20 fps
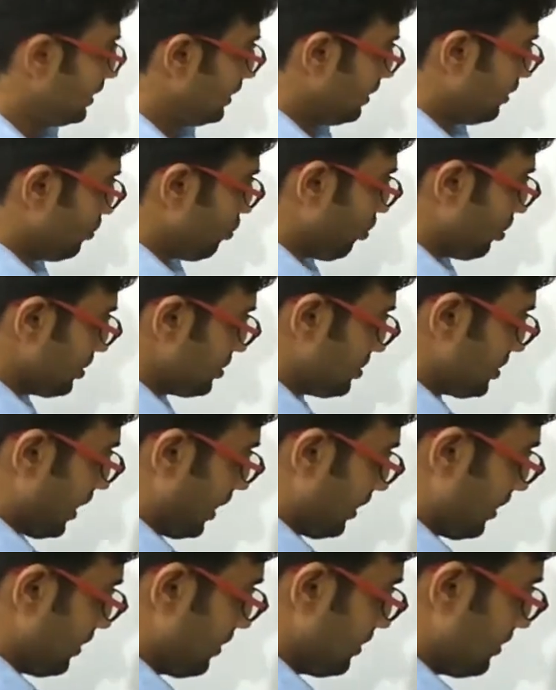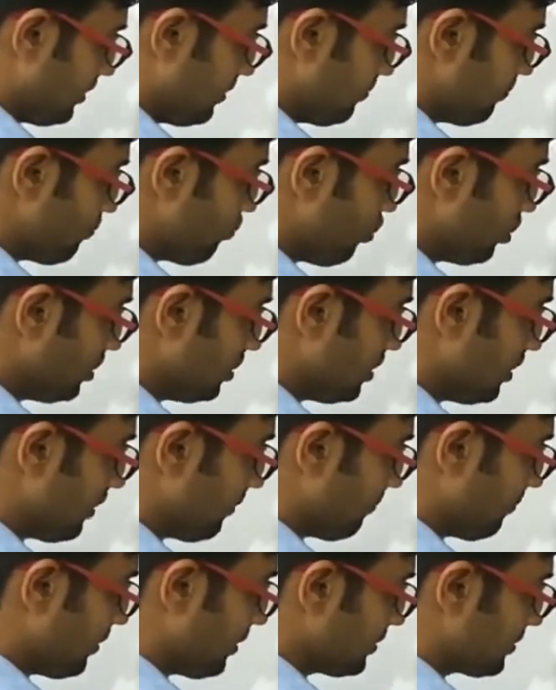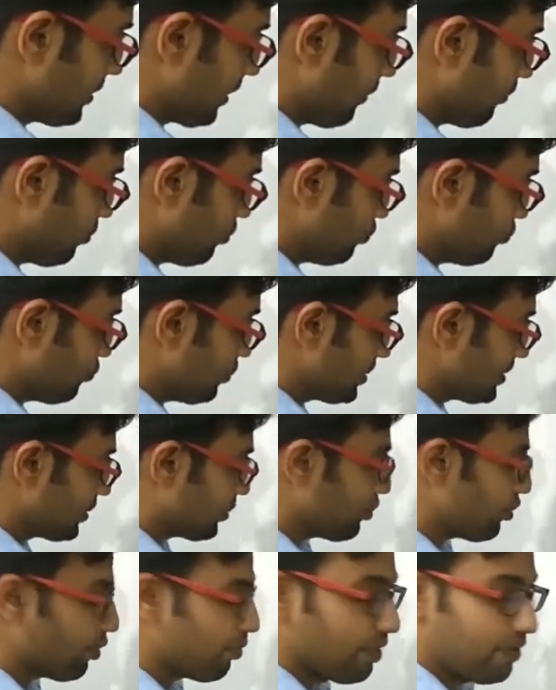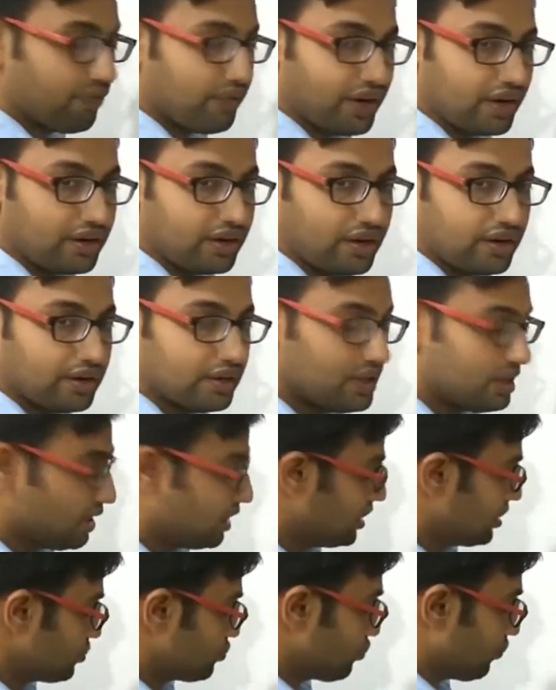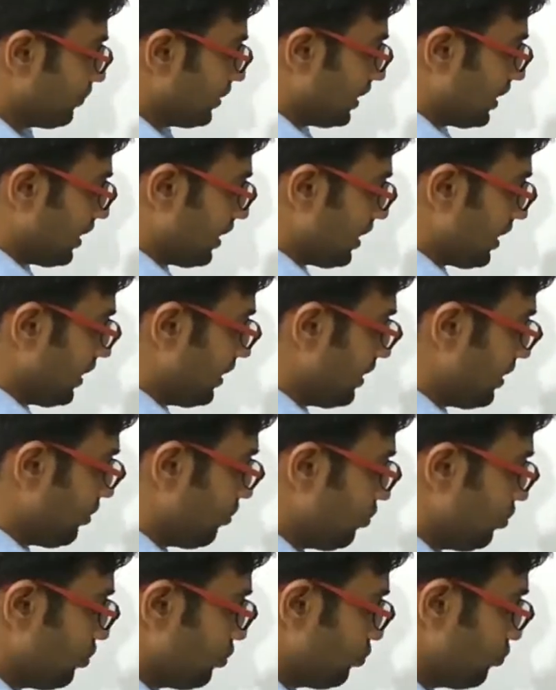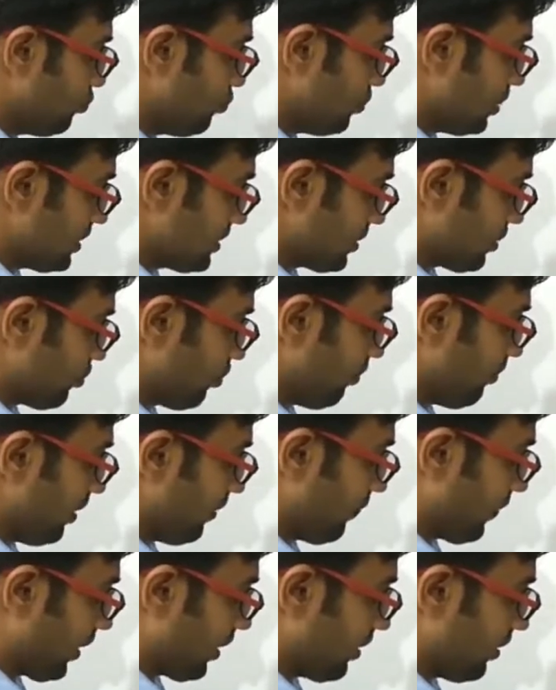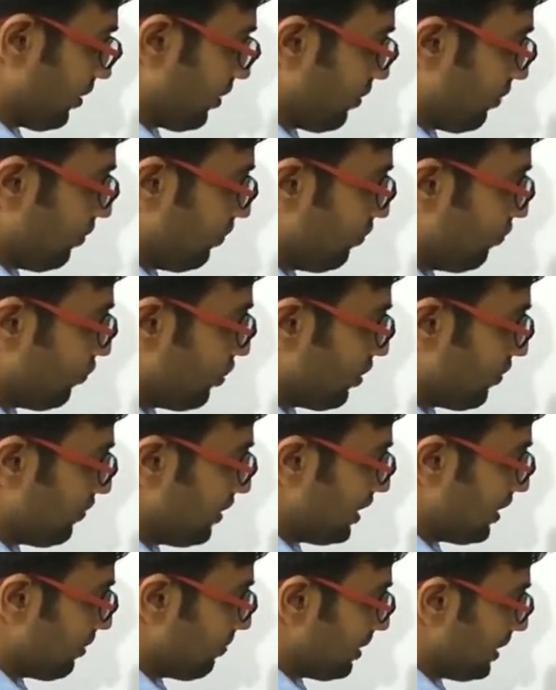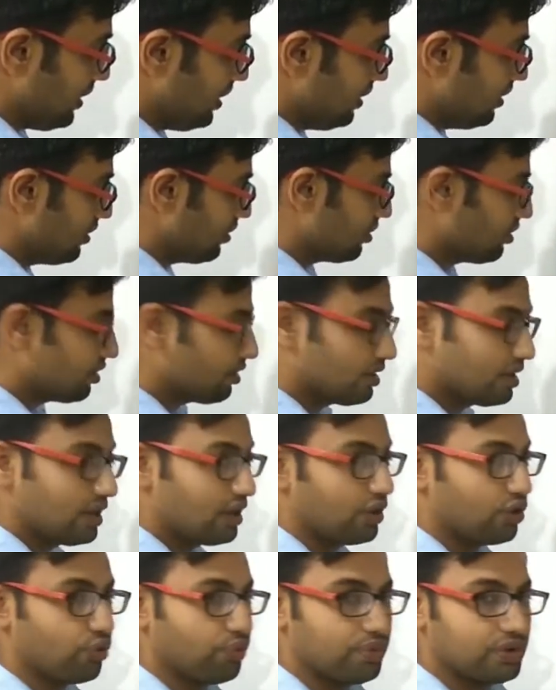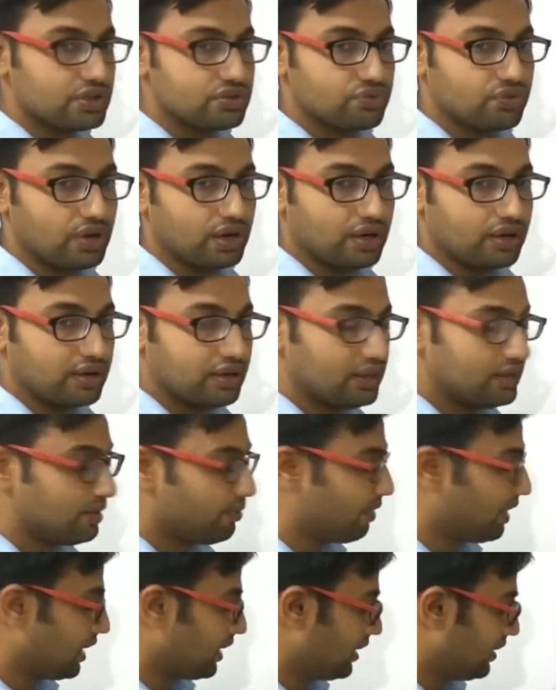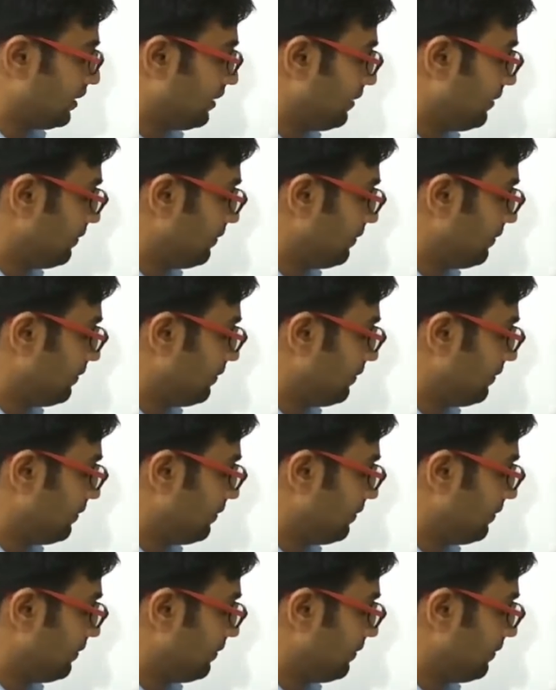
Notice that both the numbers have 2 as a common factor. So we can write down 2 as a common factor. What will remain? 3 cube plus 1 in the bracket.